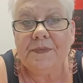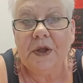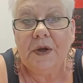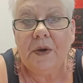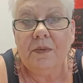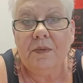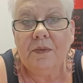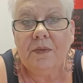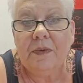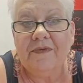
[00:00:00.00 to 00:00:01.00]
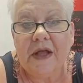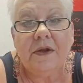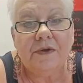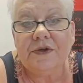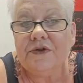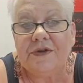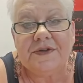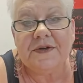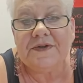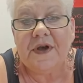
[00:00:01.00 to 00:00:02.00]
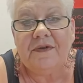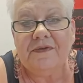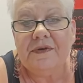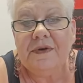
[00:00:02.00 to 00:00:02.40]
We've got to learn to trust ourselves.